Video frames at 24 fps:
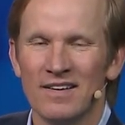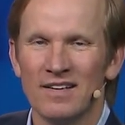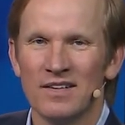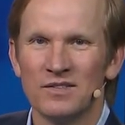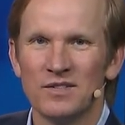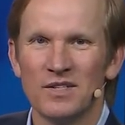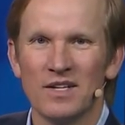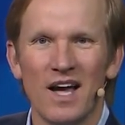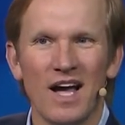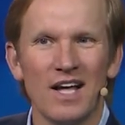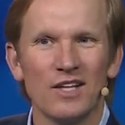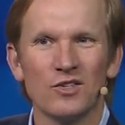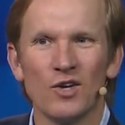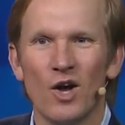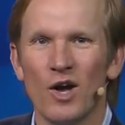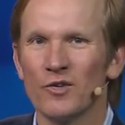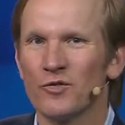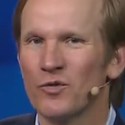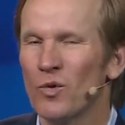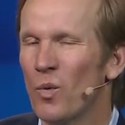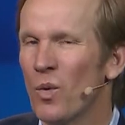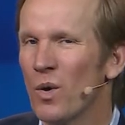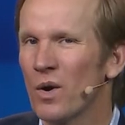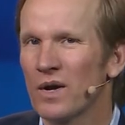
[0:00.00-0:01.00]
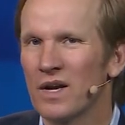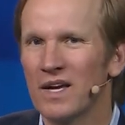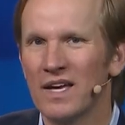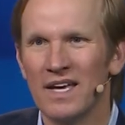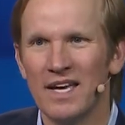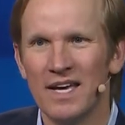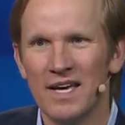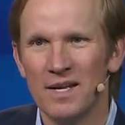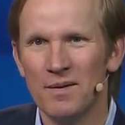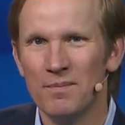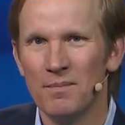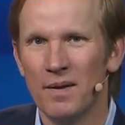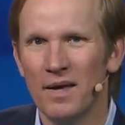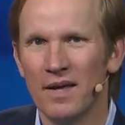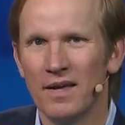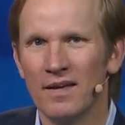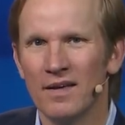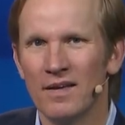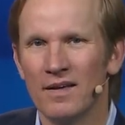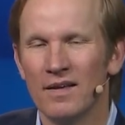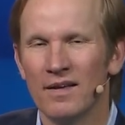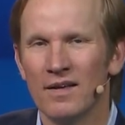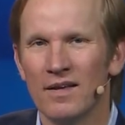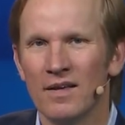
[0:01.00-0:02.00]
See, God's also working in me.
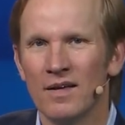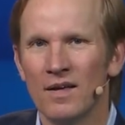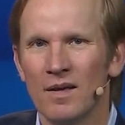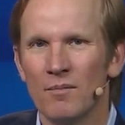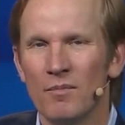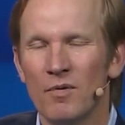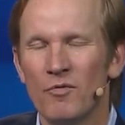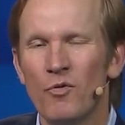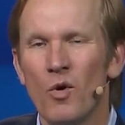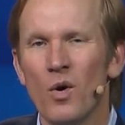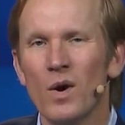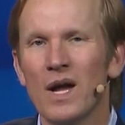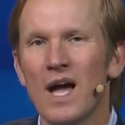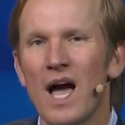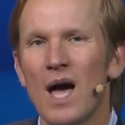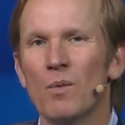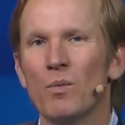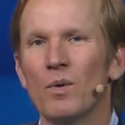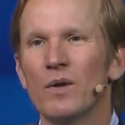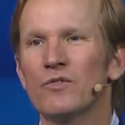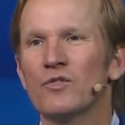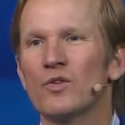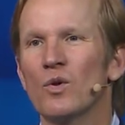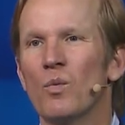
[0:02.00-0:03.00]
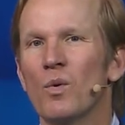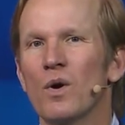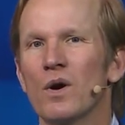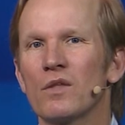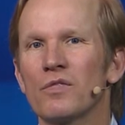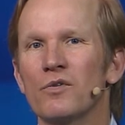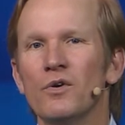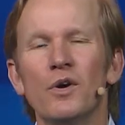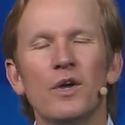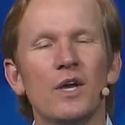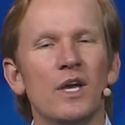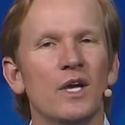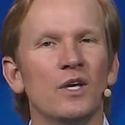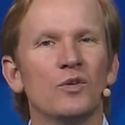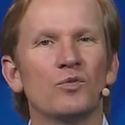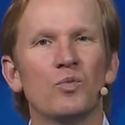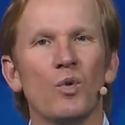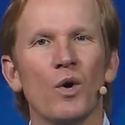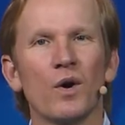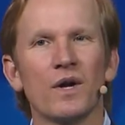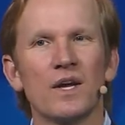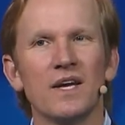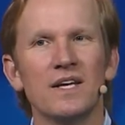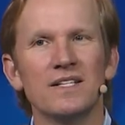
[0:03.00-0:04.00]
Before God wants to work through you, He's
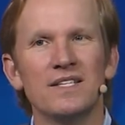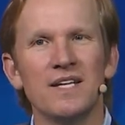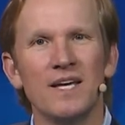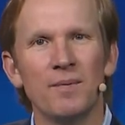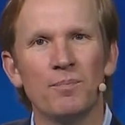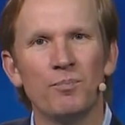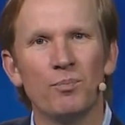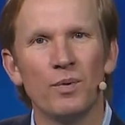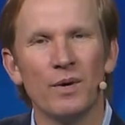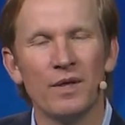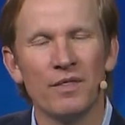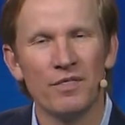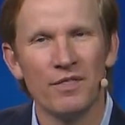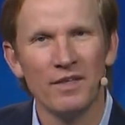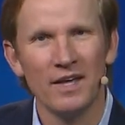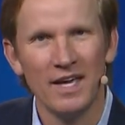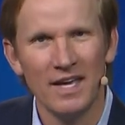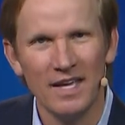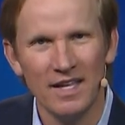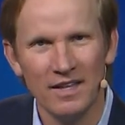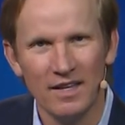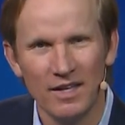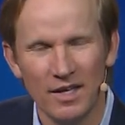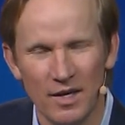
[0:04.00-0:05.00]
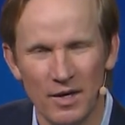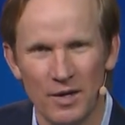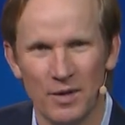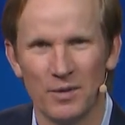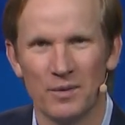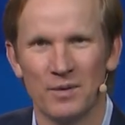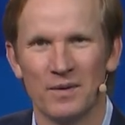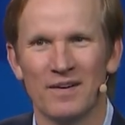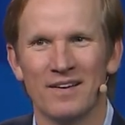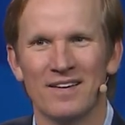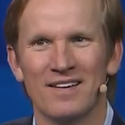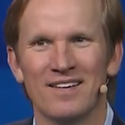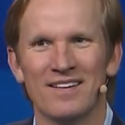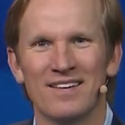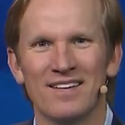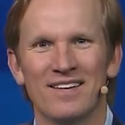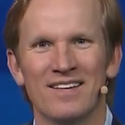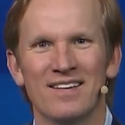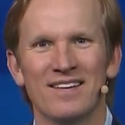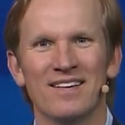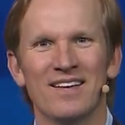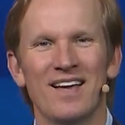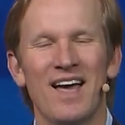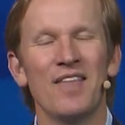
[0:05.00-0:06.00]
working deep within you.
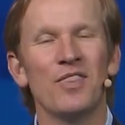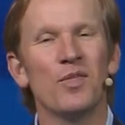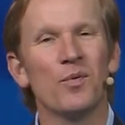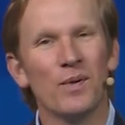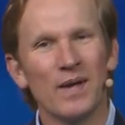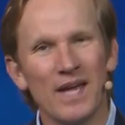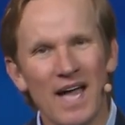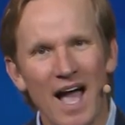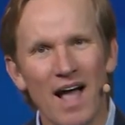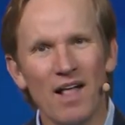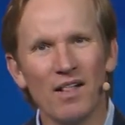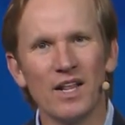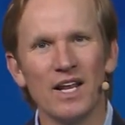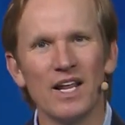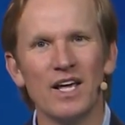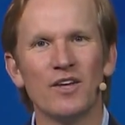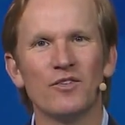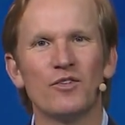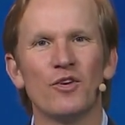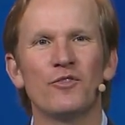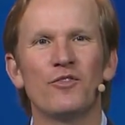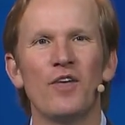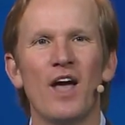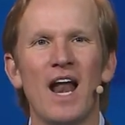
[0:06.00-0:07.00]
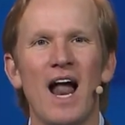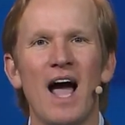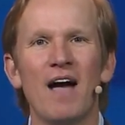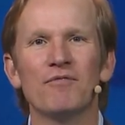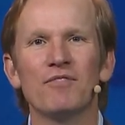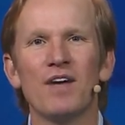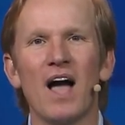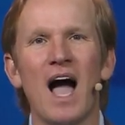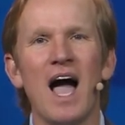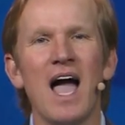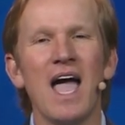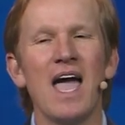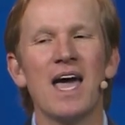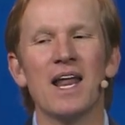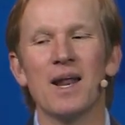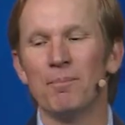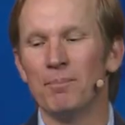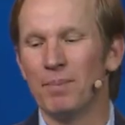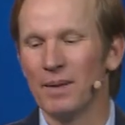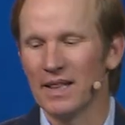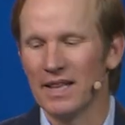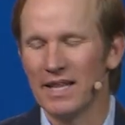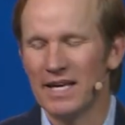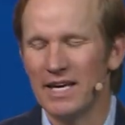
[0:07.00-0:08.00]
And the reality is, is that I've, i had to
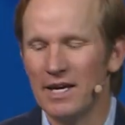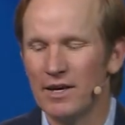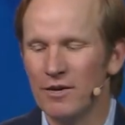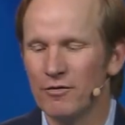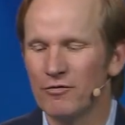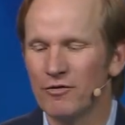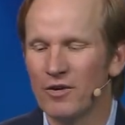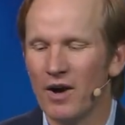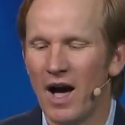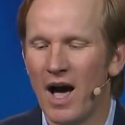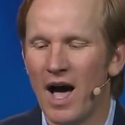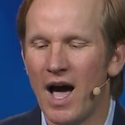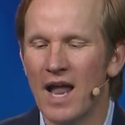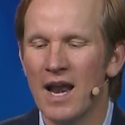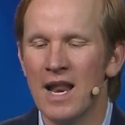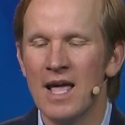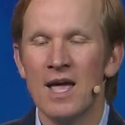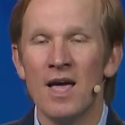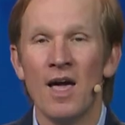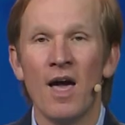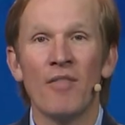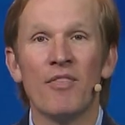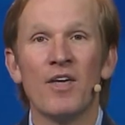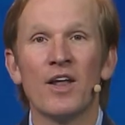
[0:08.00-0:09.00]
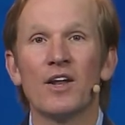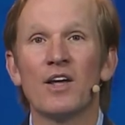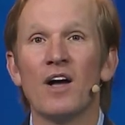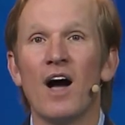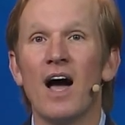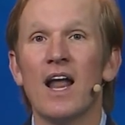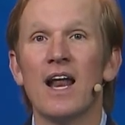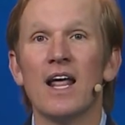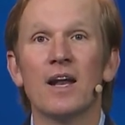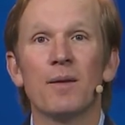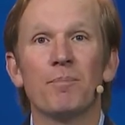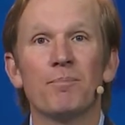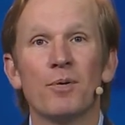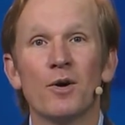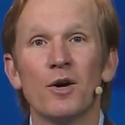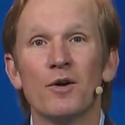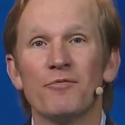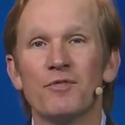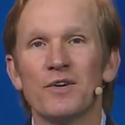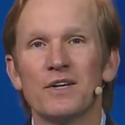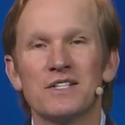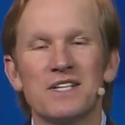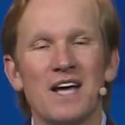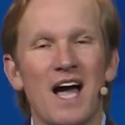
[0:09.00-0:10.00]
believe God, that God had a
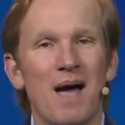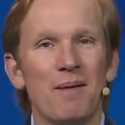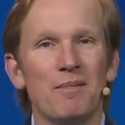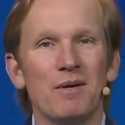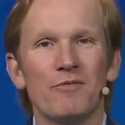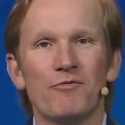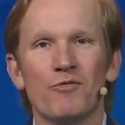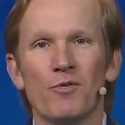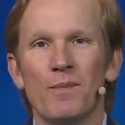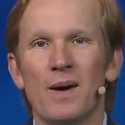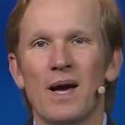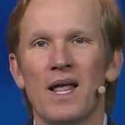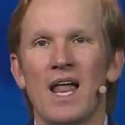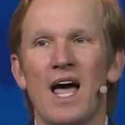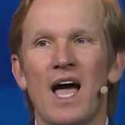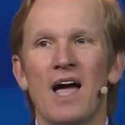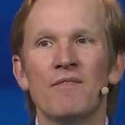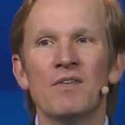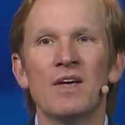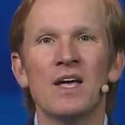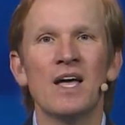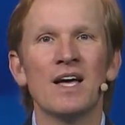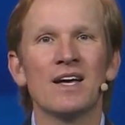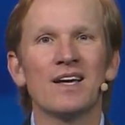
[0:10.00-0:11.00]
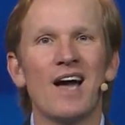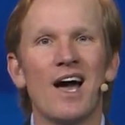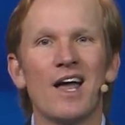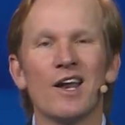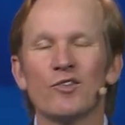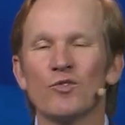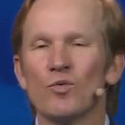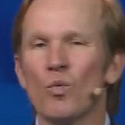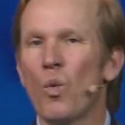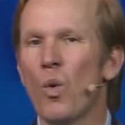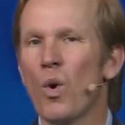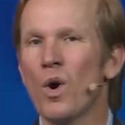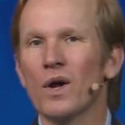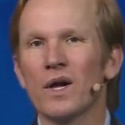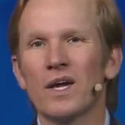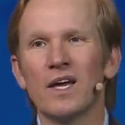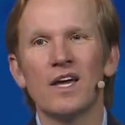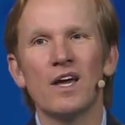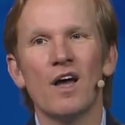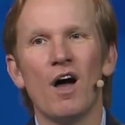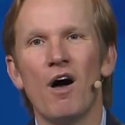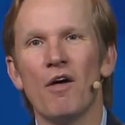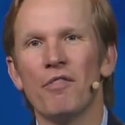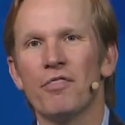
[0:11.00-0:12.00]
perfect timing for my life. God is
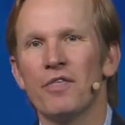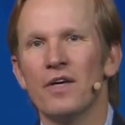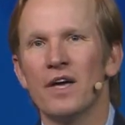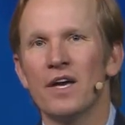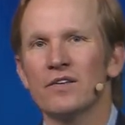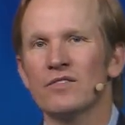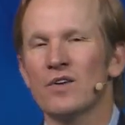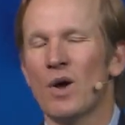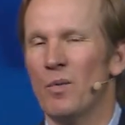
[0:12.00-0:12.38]
working all things.